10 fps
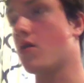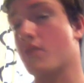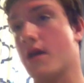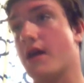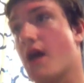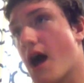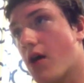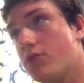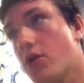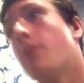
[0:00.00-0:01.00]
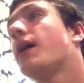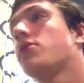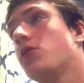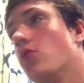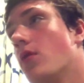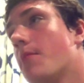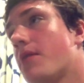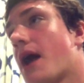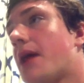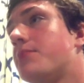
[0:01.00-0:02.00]
Okay, I don't know about you,
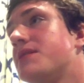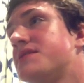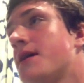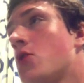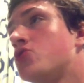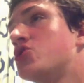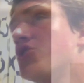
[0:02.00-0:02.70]
but I'd be scared